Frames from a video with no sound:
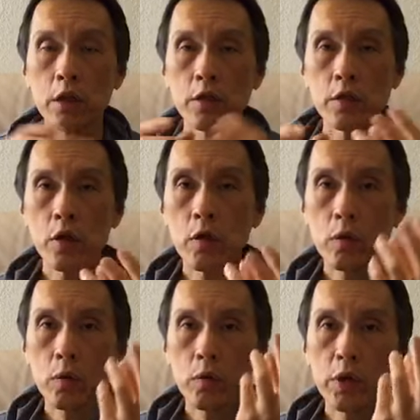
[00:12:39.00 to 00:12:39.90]

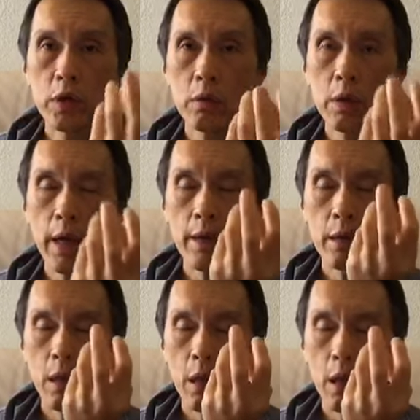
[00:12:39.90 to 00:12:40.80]
So we know that
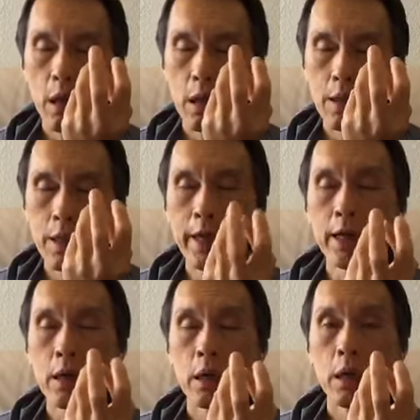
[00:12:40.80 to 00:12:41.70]
leg
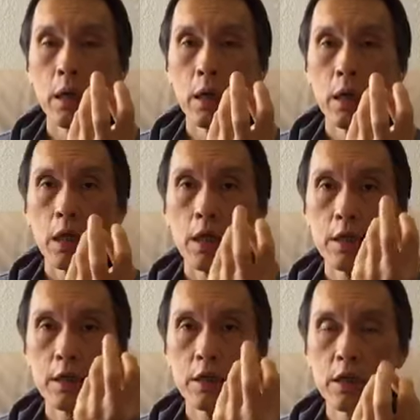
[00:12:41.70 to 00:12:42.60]

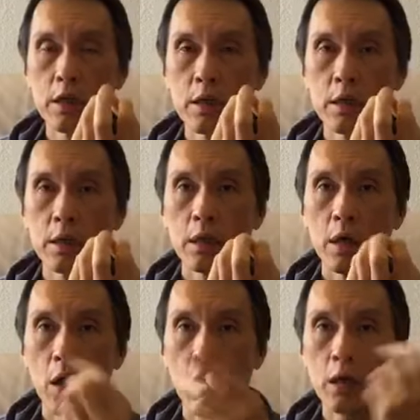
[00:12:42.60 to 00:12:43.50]
is just
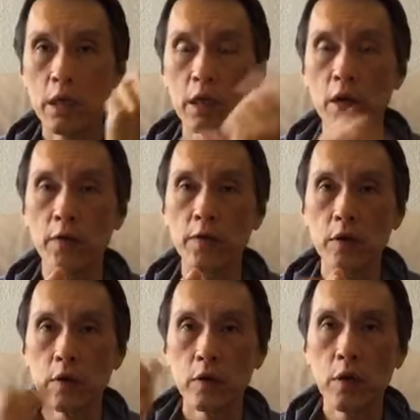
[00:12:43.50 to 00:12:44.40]
on and off.
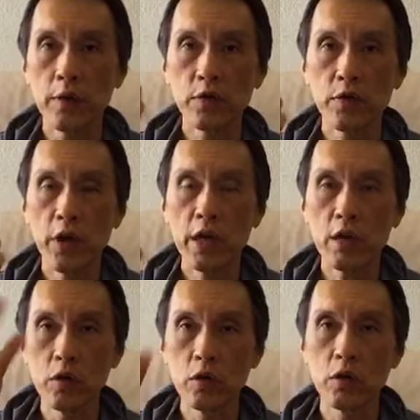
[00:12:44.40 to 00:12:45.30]
You have strength
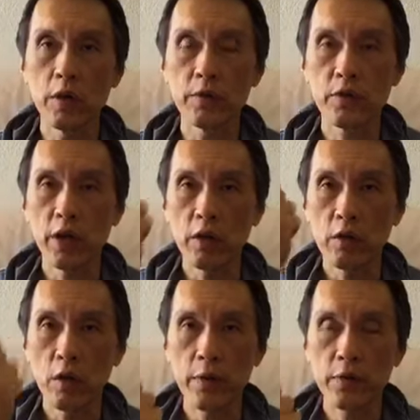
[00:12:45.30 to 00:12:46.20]
or you don't have strength.
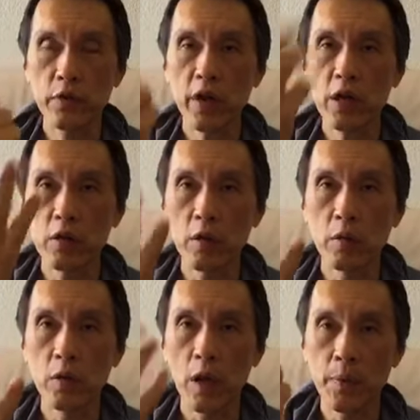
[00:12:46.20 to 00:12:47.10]
You have strength or
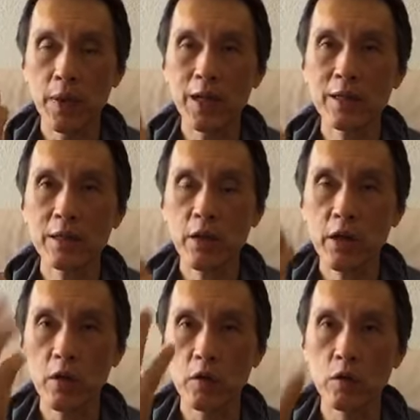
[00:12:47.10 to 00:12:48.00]
you apply
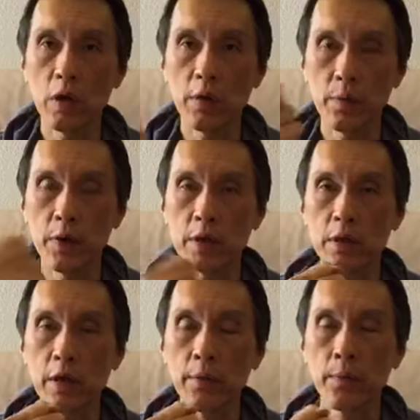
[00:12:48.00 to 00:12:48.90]
strength or you don't apply
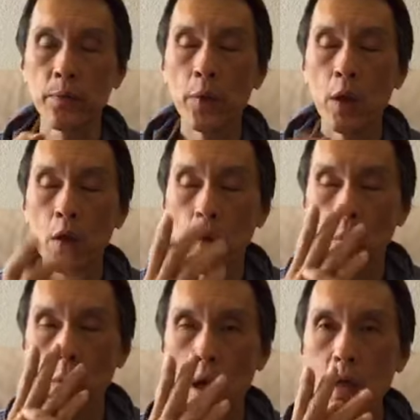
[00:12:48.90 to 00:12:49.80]
strength.
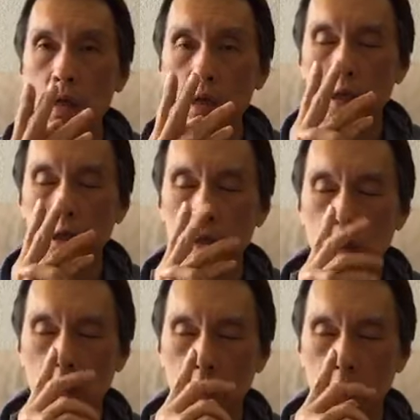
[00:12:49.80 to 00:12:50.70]
While in
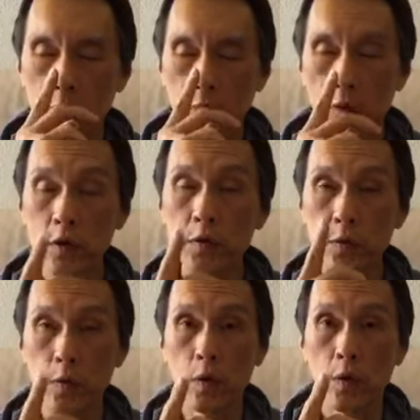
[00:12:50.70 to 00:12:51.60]
the
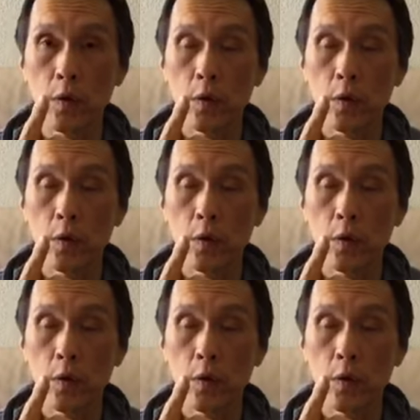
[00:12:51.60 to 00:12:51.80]
forceful,